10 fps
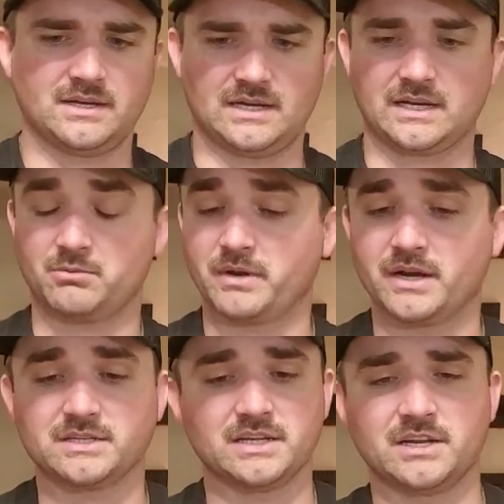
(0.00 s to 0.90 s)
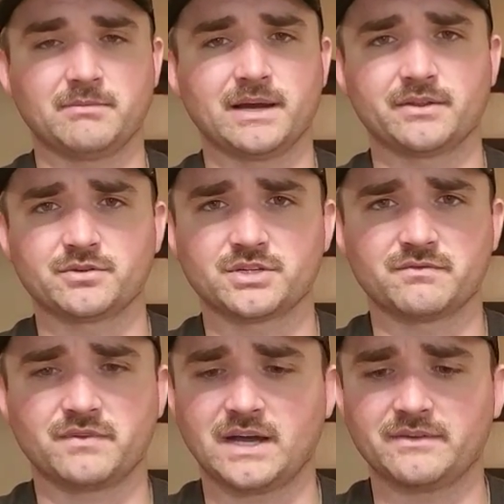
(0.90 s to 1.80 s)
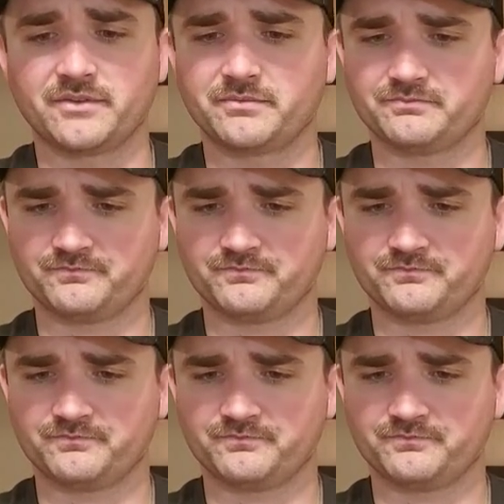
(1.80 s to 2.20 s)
I compare it to any of my other Gen 5s.